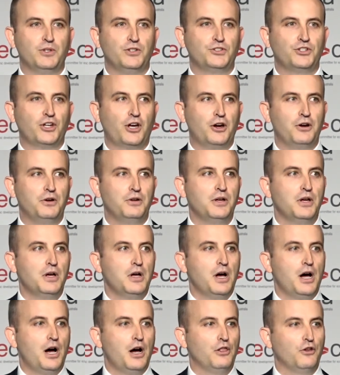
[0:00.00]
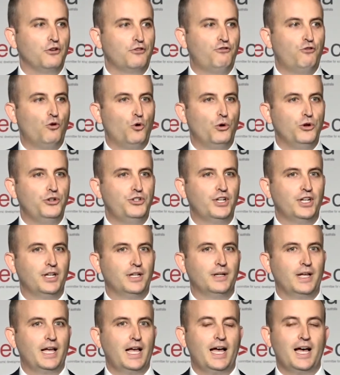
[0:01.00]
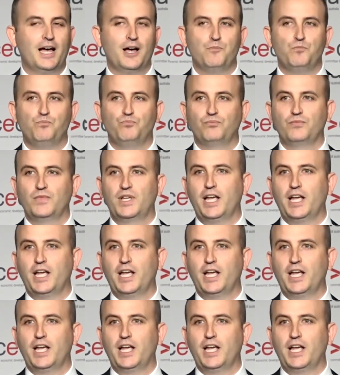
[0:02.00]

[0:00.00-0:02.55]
And so I look forward to